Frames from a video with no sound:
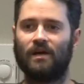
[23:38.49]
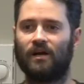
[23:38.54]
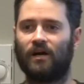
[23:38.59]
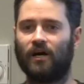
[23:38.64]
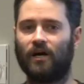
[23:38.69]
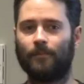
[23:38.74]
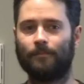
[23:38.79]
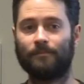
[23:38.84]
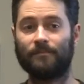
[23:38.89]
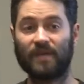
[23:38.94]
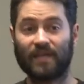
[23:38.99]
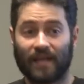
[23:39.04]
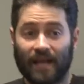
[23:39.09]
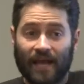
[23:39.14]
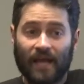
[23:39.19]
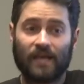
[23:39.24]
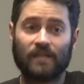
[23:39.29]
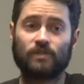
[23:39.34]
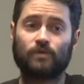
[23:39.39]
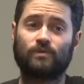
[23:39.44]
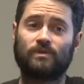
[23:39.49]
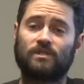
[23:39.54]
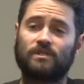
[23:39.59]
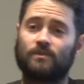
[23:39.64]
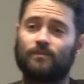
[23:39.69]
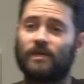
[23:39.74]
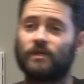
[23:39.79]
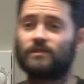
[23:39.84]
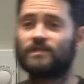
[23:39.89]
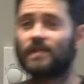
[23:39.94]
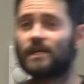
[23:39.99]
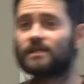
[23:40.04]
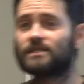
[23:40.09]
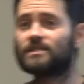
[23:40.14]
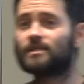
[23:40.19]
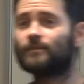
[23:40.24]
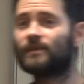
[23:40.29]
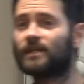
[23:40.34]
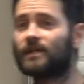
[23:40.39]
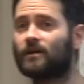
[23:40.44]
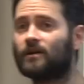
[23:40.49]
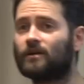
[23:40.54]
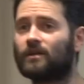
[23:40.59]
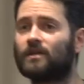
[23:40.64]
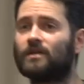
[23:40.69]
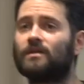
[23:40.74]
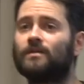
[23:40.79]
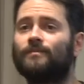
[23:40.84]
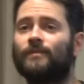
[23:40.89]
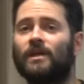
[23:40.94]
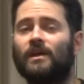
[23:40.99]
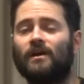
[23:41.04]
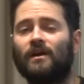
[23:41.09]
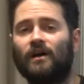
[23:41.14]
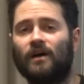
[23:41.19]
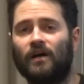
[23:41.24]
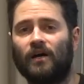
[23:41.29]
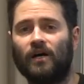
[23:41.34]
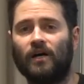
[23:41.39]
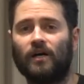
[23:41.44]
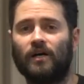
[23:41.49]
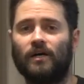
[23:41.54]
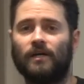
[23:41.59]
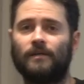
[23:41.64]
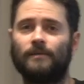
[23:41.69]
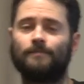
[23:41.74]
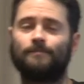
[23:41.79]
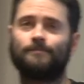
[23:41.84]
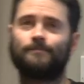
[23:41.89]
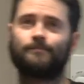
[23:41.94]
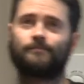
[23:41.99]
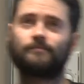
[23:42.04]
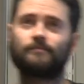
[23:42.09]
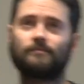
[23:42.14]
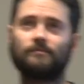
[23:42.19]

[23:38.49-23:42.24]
Um, min hash, which is about set similarity, um,